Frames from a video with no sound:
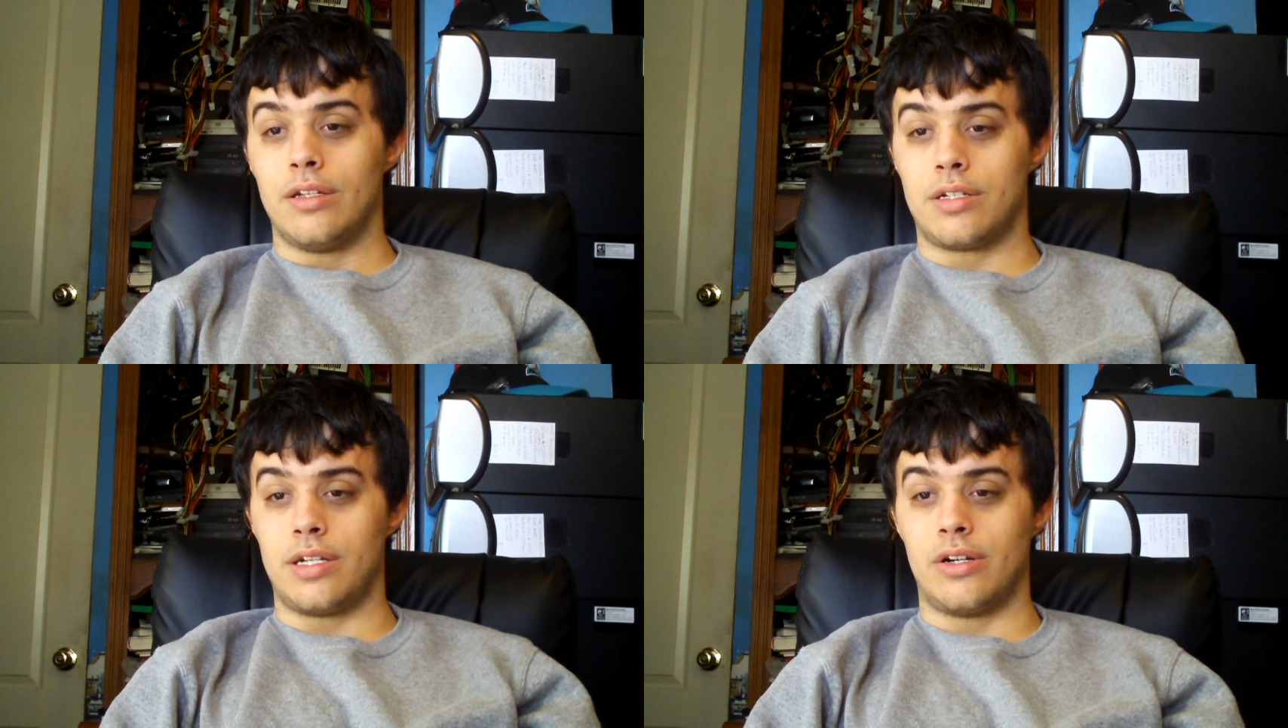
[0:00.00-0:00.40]

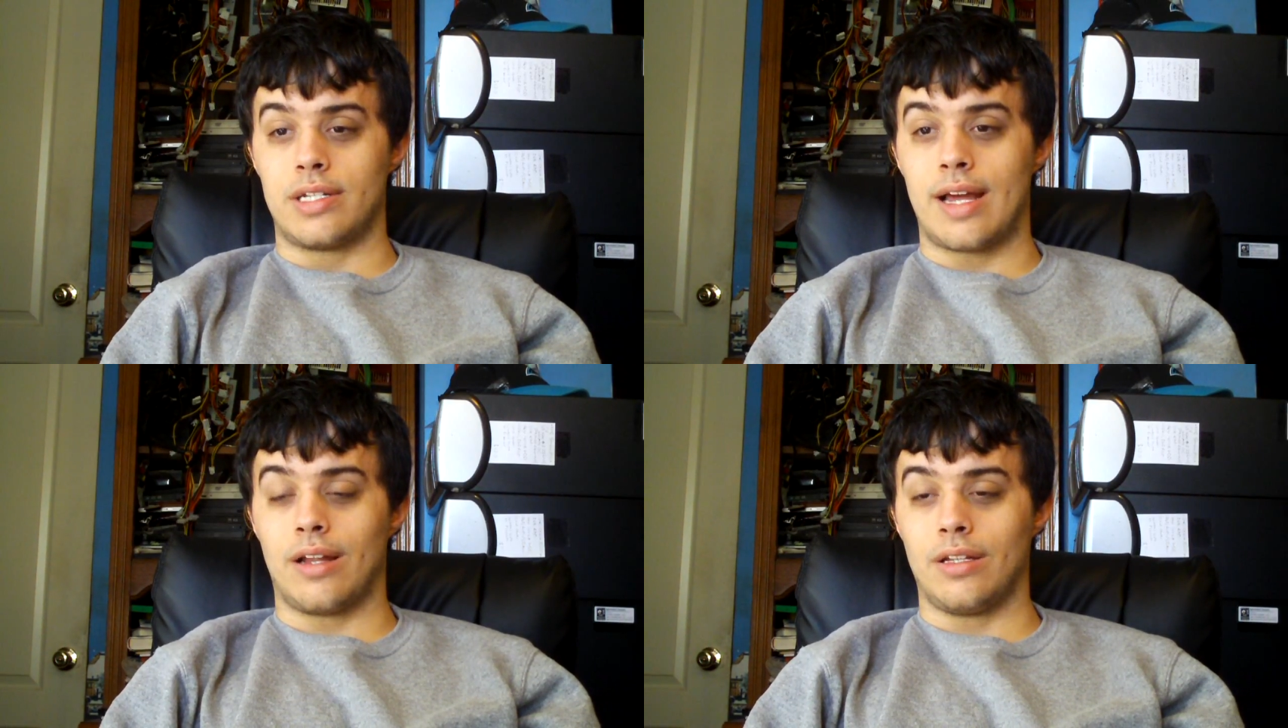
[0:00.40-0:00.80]

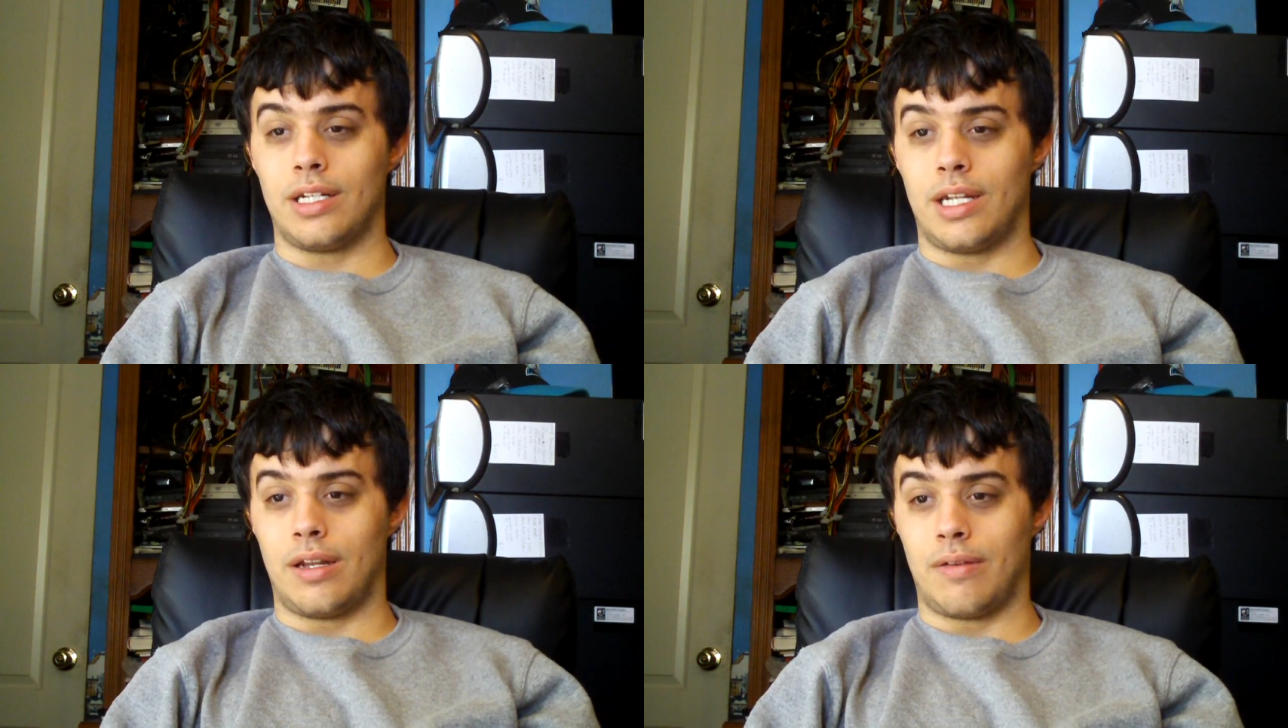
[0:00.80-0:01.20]
Sears
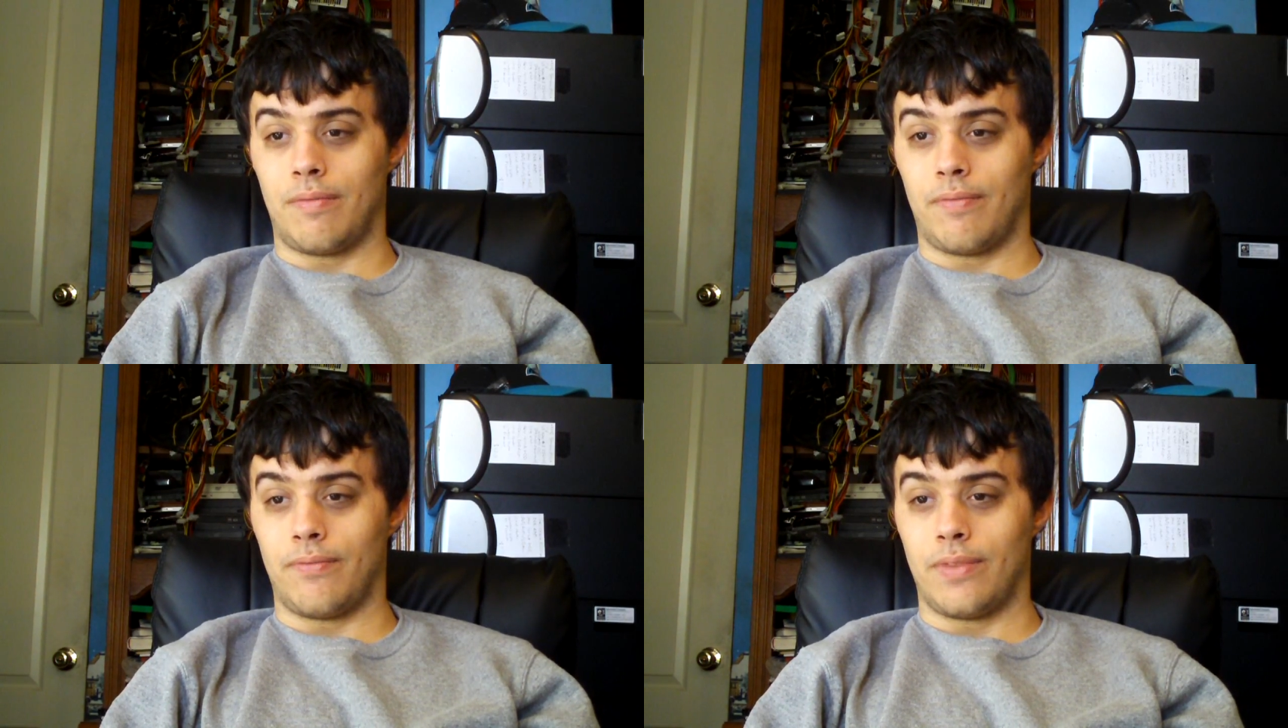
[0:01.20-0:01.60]
Outlet,
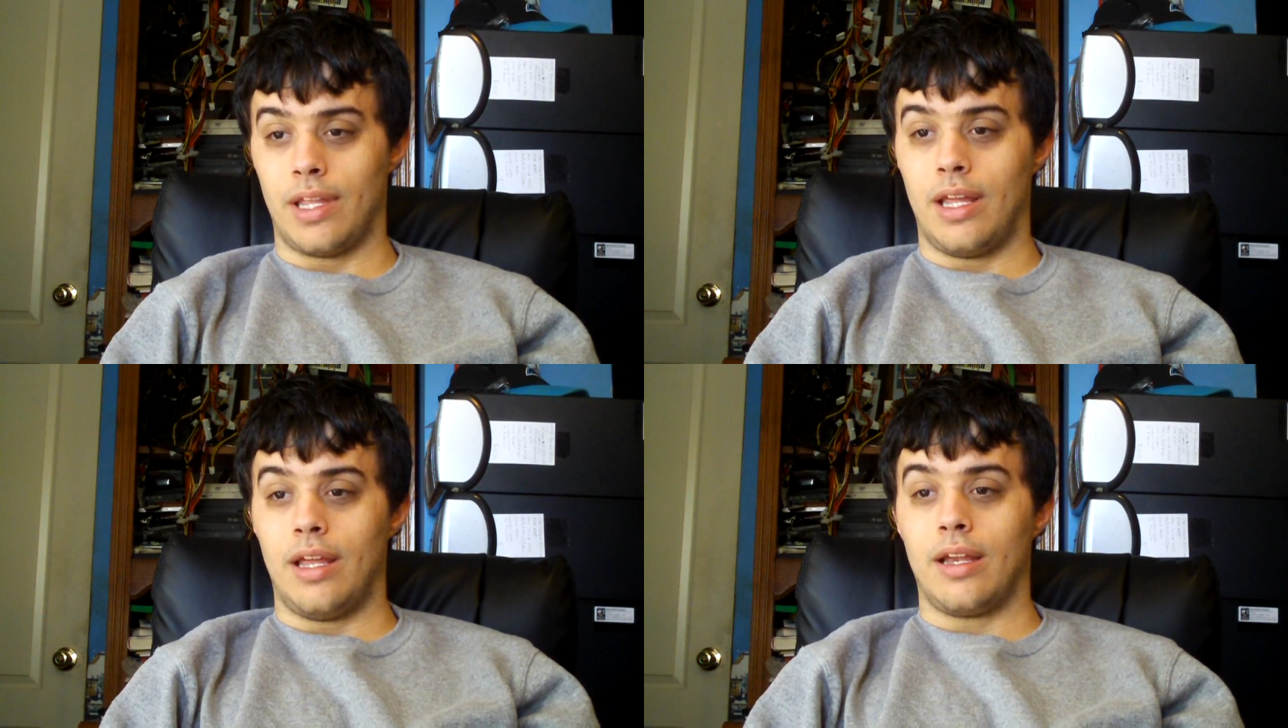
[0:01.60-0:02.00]

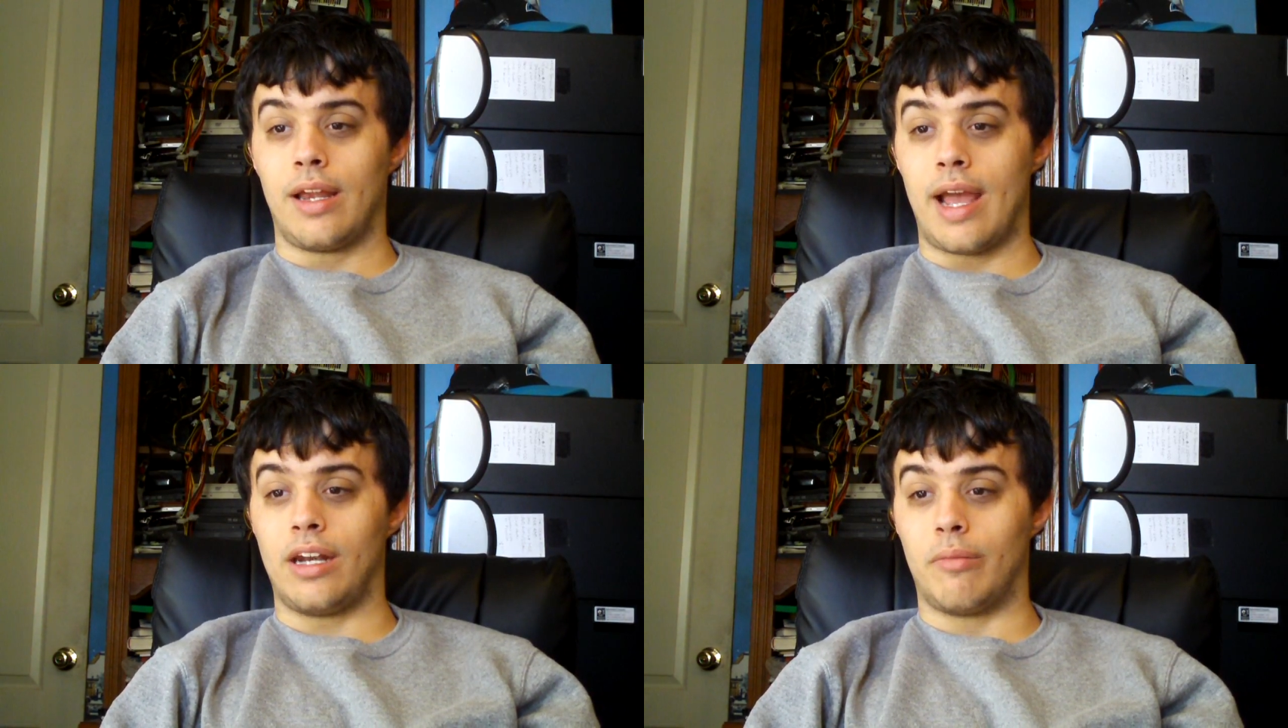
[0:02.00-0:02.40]

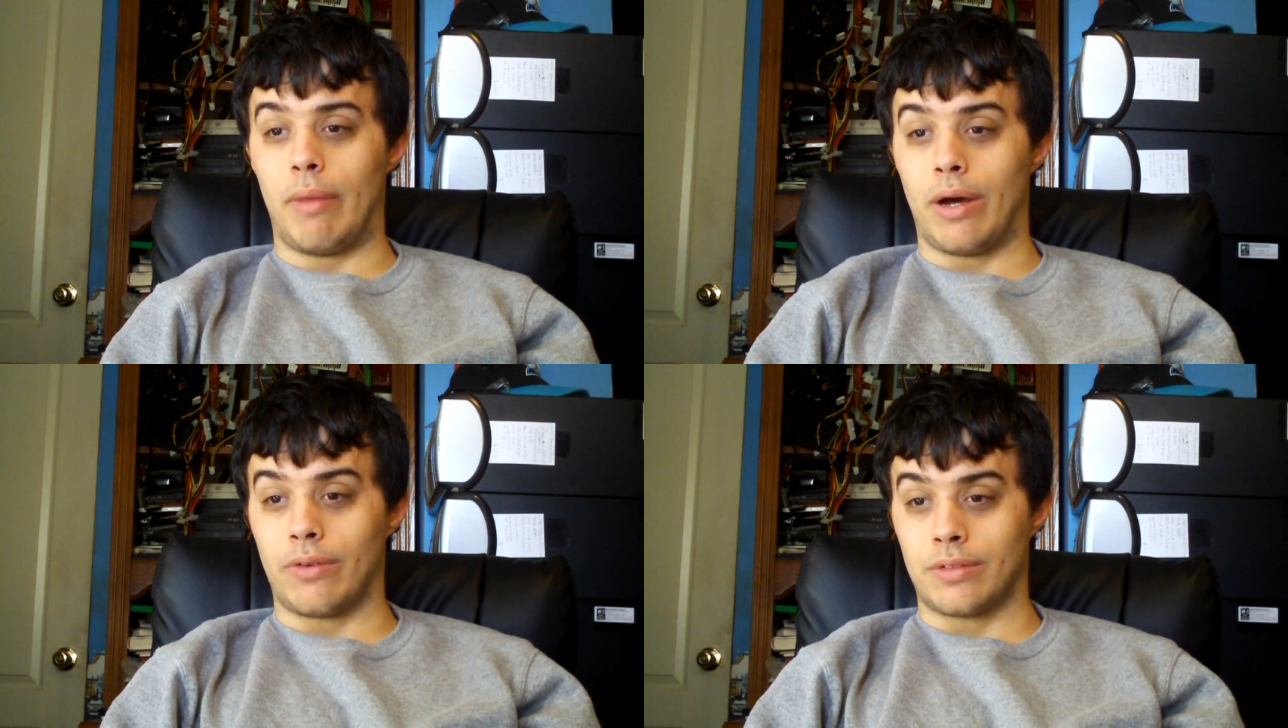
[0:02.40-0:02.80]
Gander
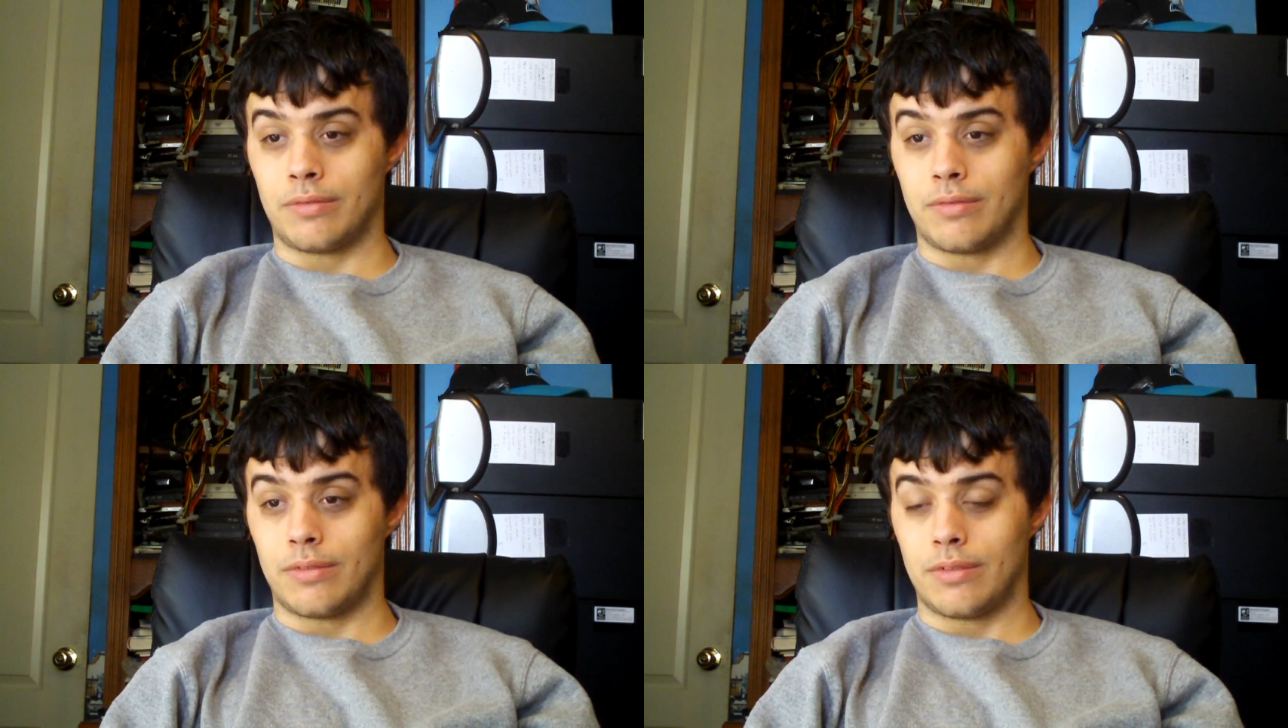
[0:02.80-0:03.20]
Mountain,